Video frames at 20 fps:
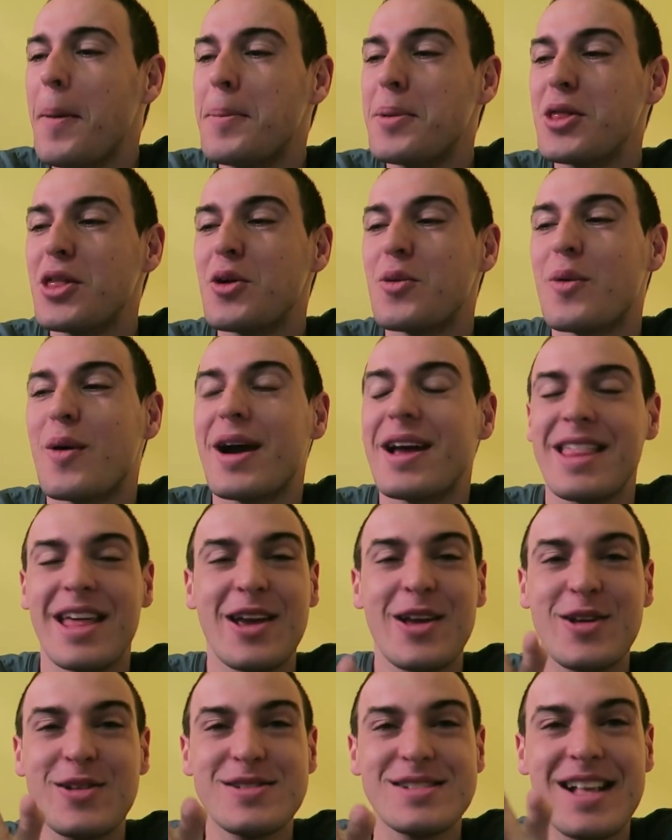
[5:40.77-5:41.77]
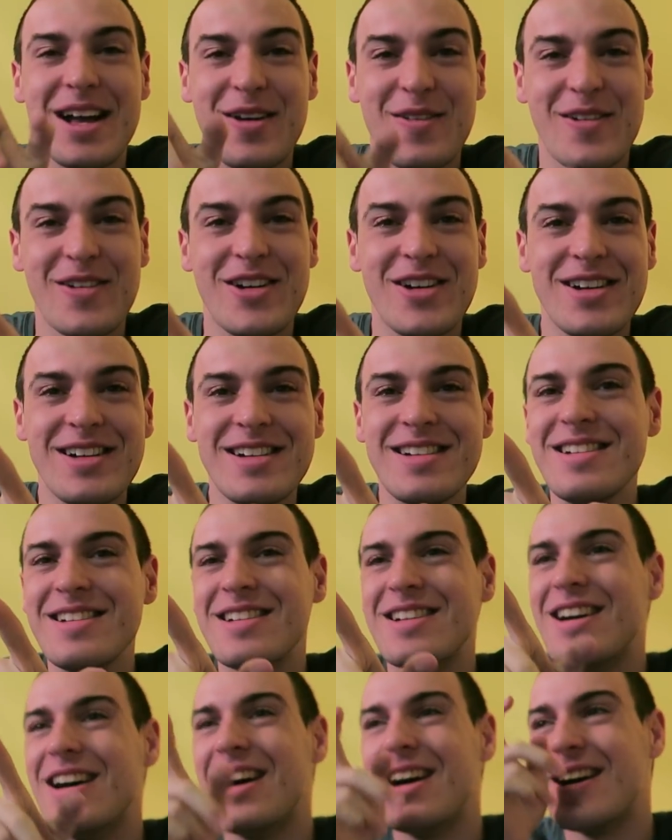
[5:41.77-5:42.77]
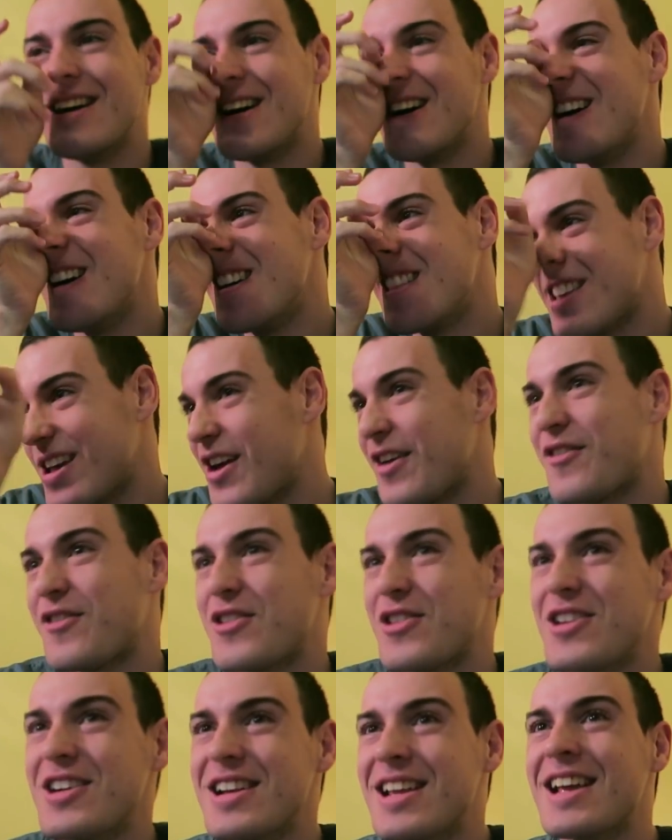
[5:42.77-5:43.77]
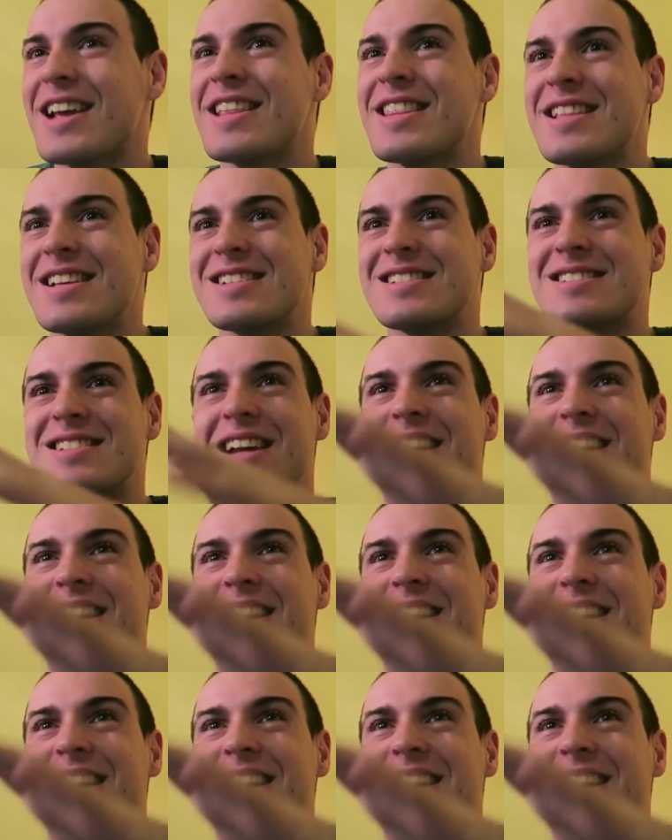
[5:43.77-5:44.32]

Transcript: but the way they use that word, the F word, in this